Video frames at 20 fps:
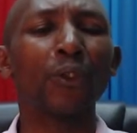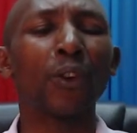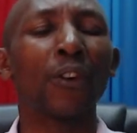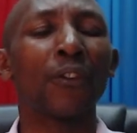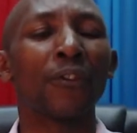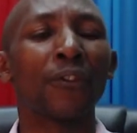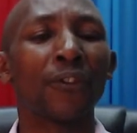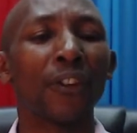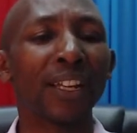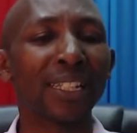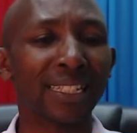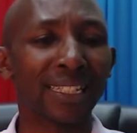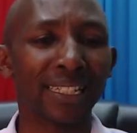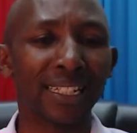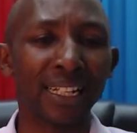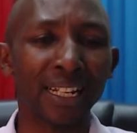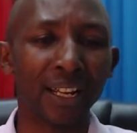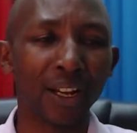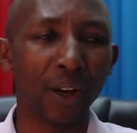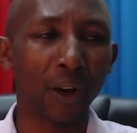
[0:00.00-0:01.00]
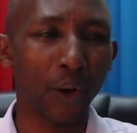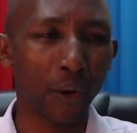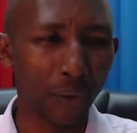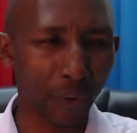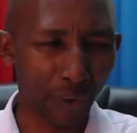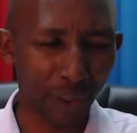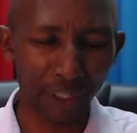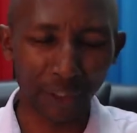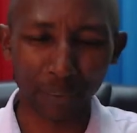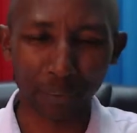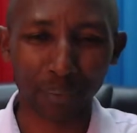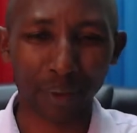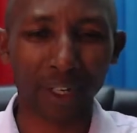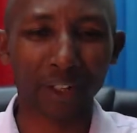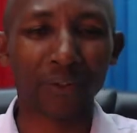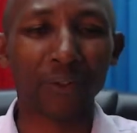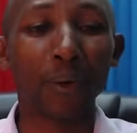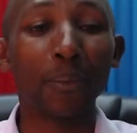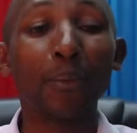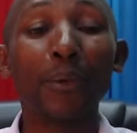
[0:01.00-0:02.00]
you are first on this
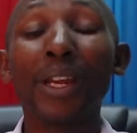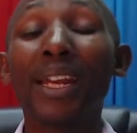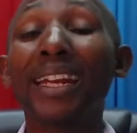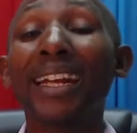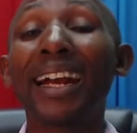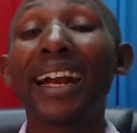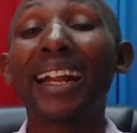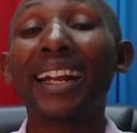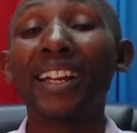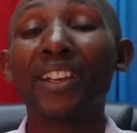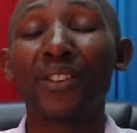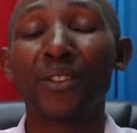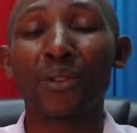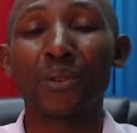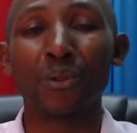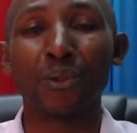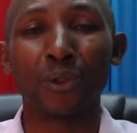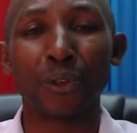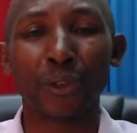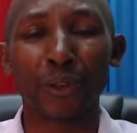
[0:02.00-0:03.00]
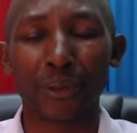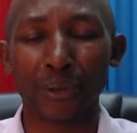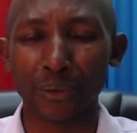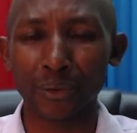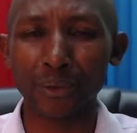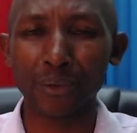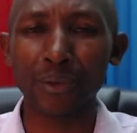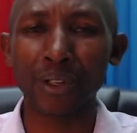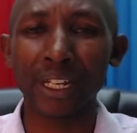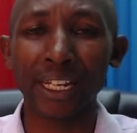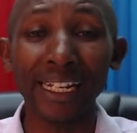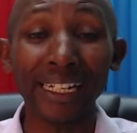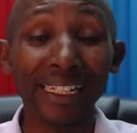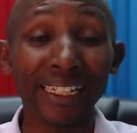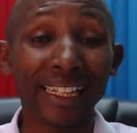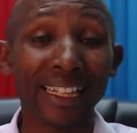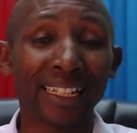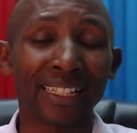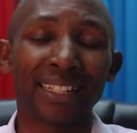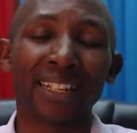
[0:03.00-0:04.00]
platform, we encourage you to
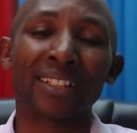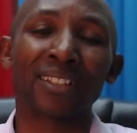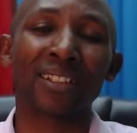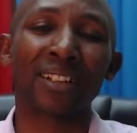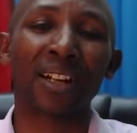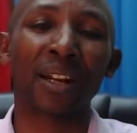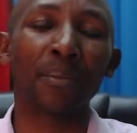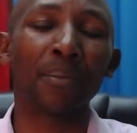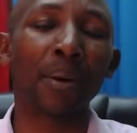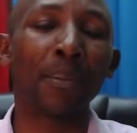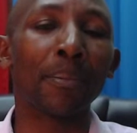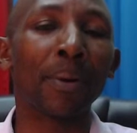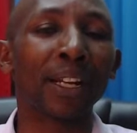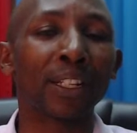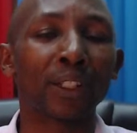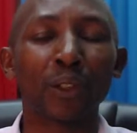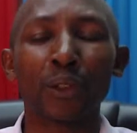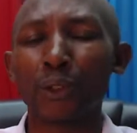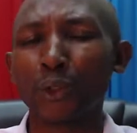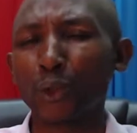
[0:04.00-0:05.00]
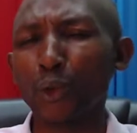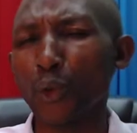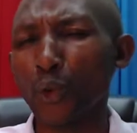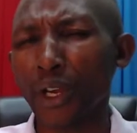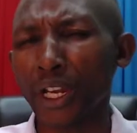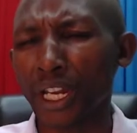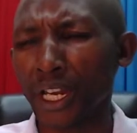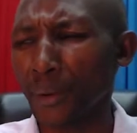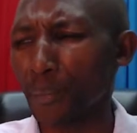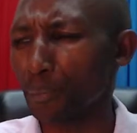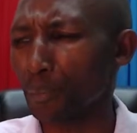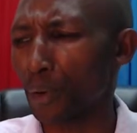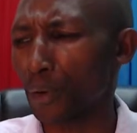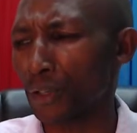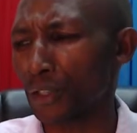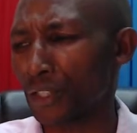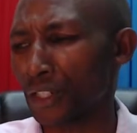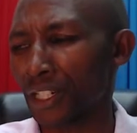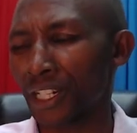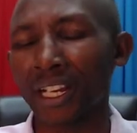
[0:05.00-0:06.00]
hit the subscriber button, to keep
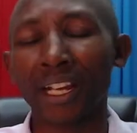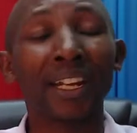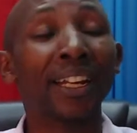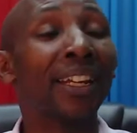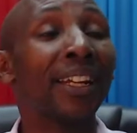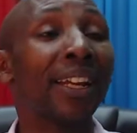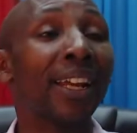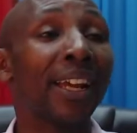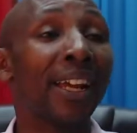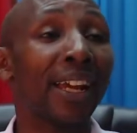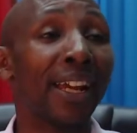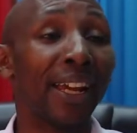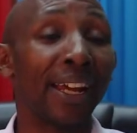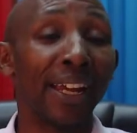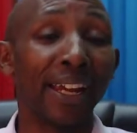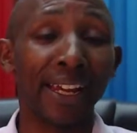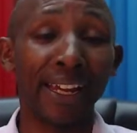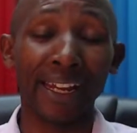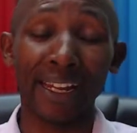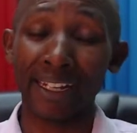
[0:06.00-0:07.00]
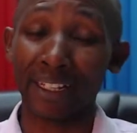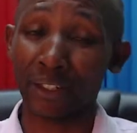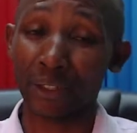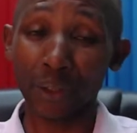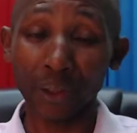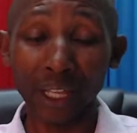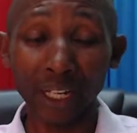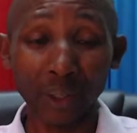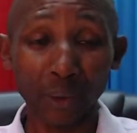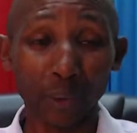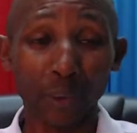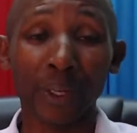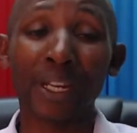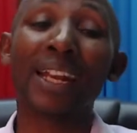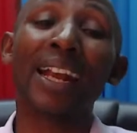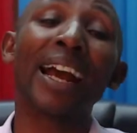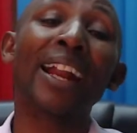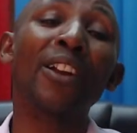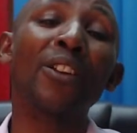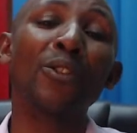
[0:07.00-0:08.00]
on sharing, so that we
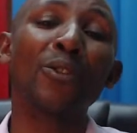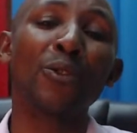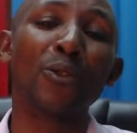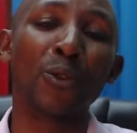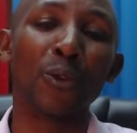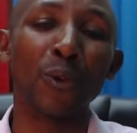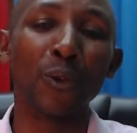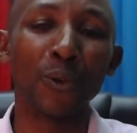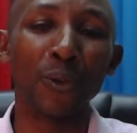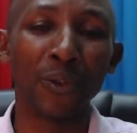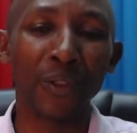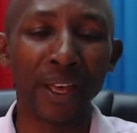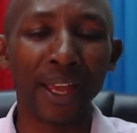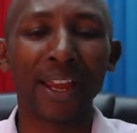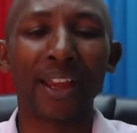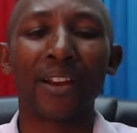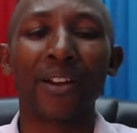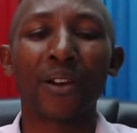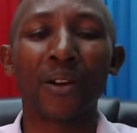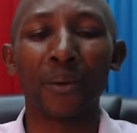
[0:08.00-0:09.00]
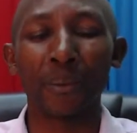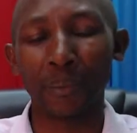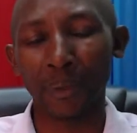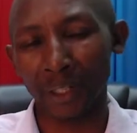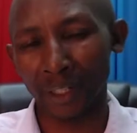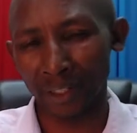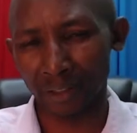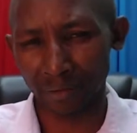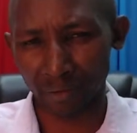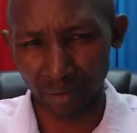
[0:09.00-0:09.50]
can grow the community.